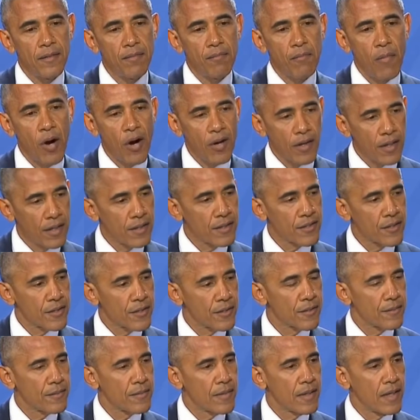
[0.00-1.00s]

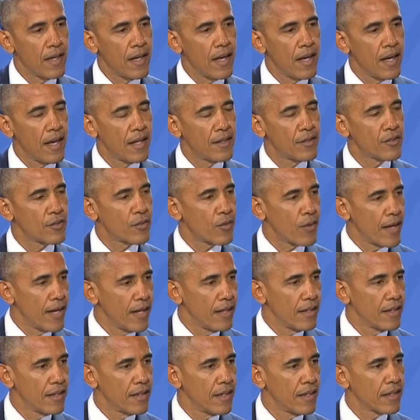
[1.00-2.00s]
markets and
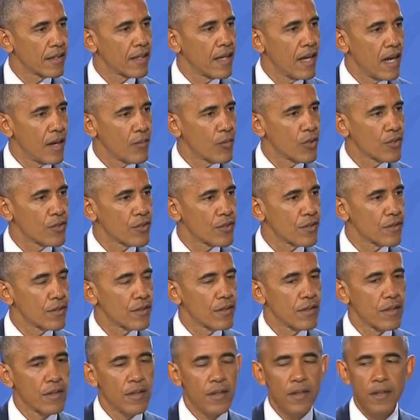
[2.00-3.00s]
trade and commerce
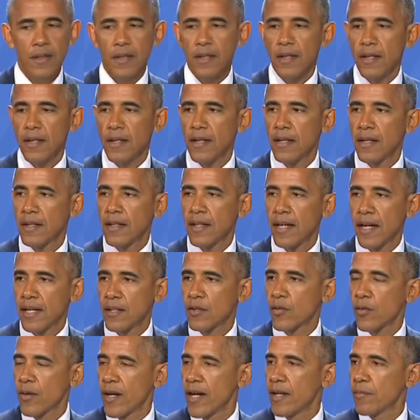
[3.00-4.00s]
can
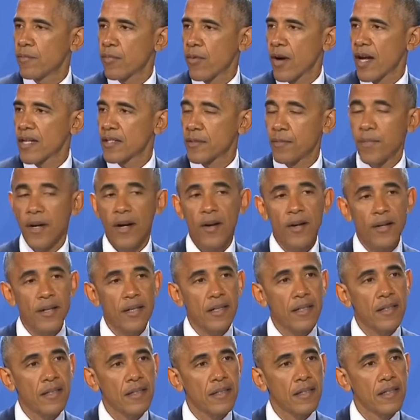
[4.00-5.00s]
create
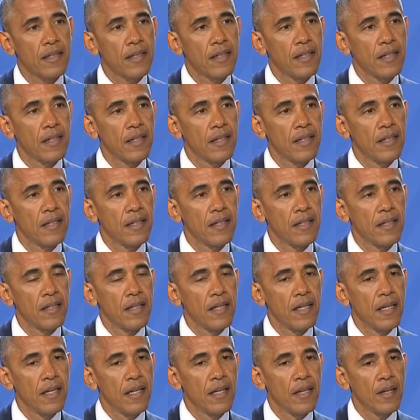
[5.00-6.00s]
prosperity
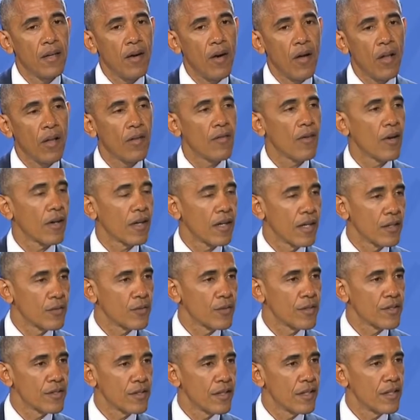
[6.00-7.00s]
in all of our
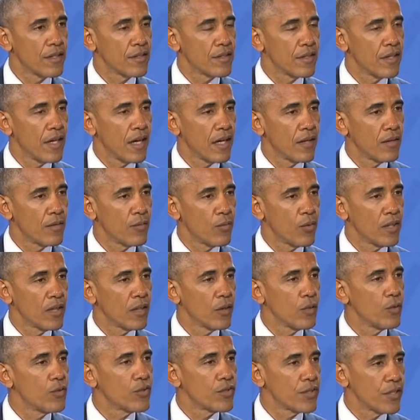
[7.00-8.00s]
countries, that it's not a
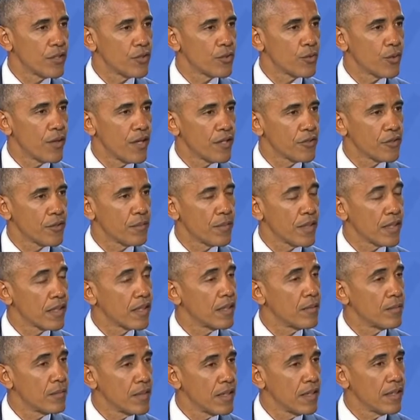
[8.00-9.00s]
win-lose situation, but it
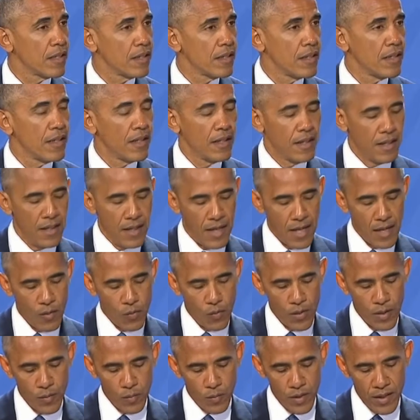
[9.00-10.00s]
can be a
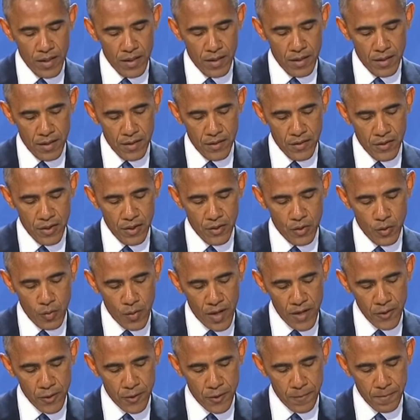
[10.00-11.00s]
win-win
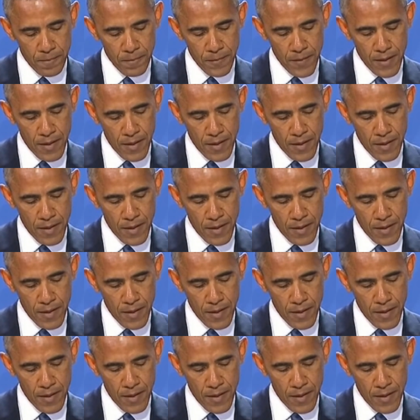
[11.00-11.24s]
situation.